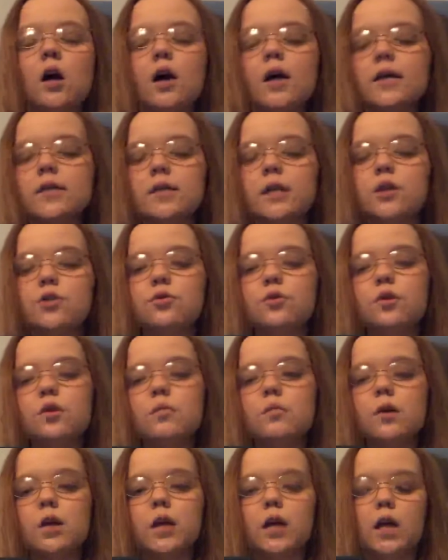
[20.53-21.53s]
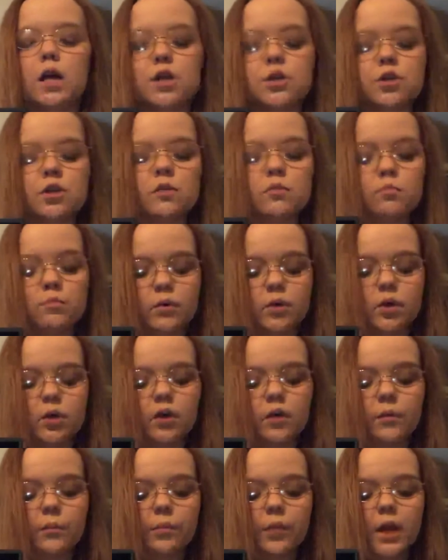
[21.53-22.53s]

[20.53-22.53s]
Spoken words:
Essential Communication book,